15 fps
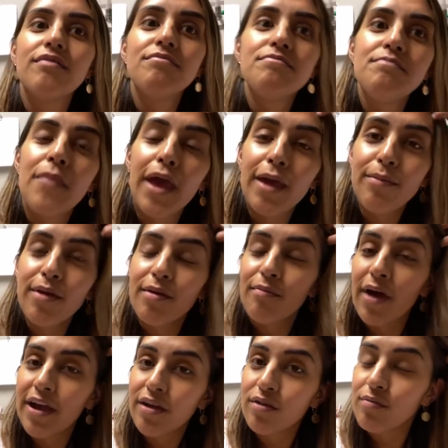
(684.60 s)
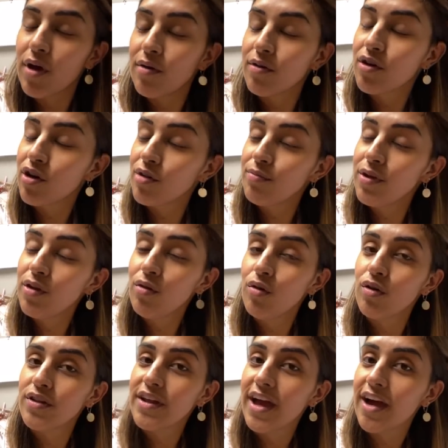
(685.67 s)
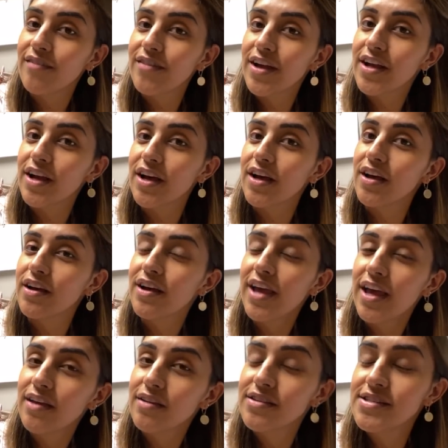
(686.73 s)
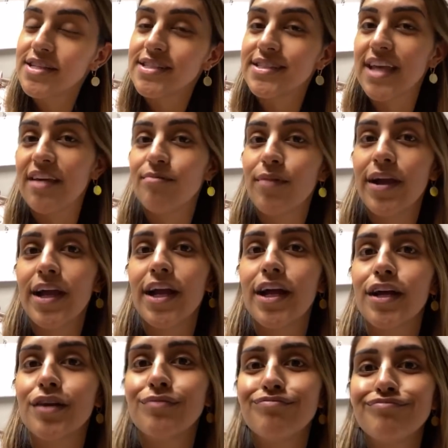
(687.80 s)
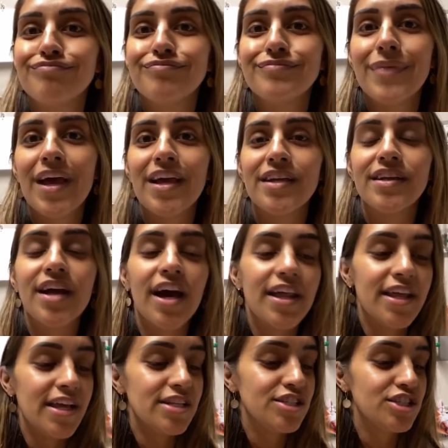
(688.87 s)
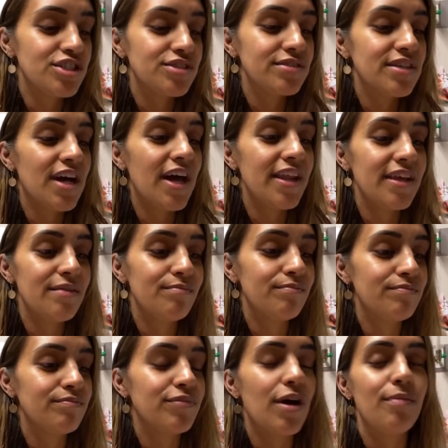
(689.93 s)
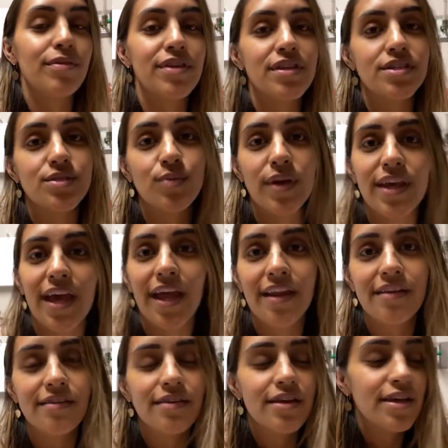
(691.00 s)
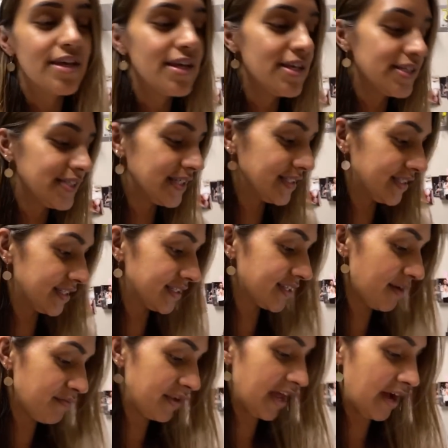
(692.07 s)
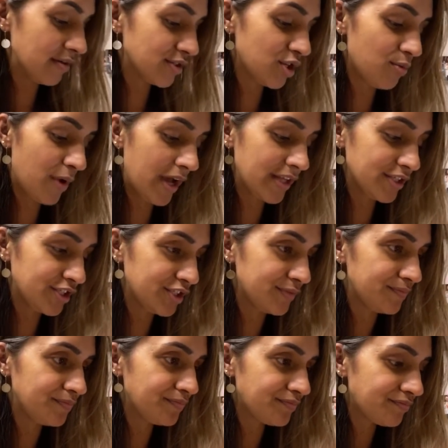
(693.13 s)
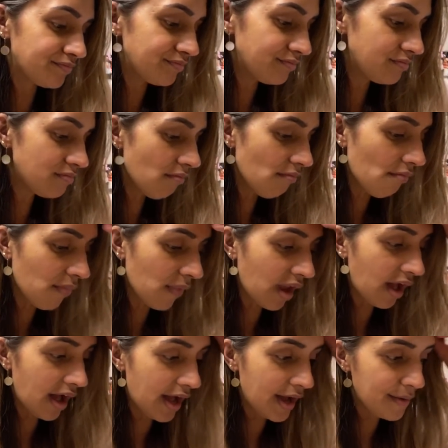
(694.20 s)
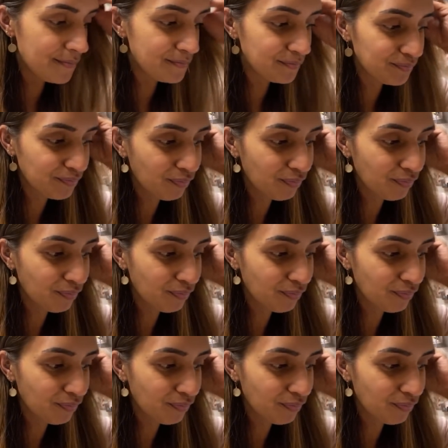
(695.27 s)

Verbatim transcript: maybe it might, it could be cool to have like a, to save my hair and cut it and just cut it probably this weekend since it's coming out so much. Um,